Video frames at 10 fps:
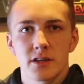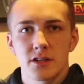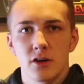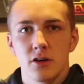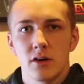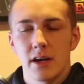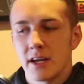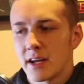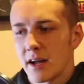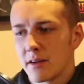so
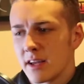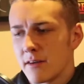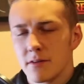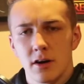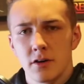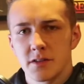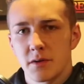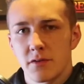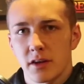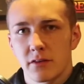he gave it all to me
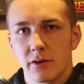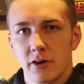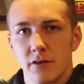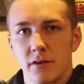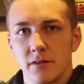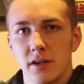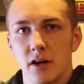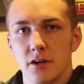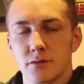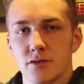for like
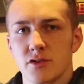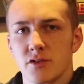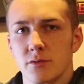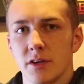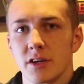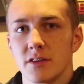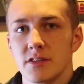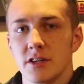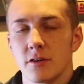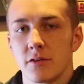$350, which is a really good
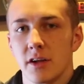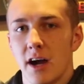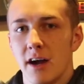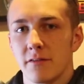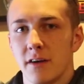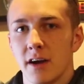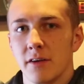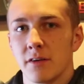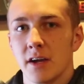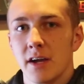deal for the
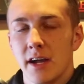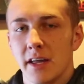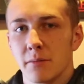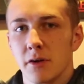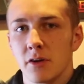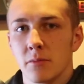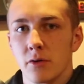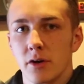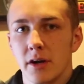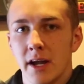i5 and the
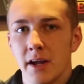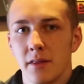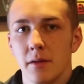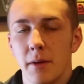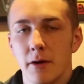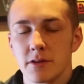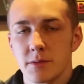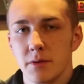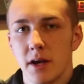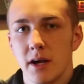motherboard and the power
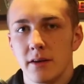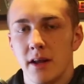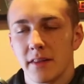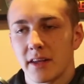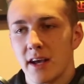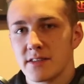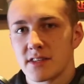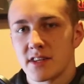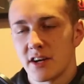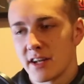supply, not the case,
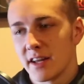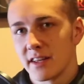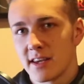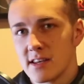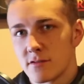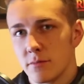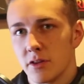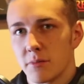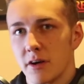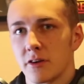because I already had the case from
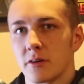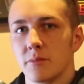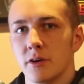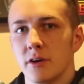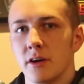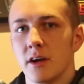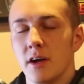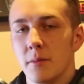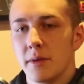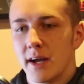building my other computer.
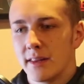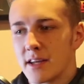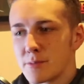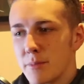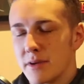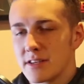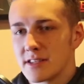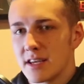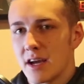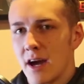But yeah, that's my
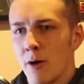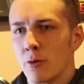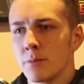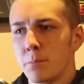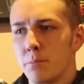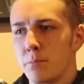PC. I would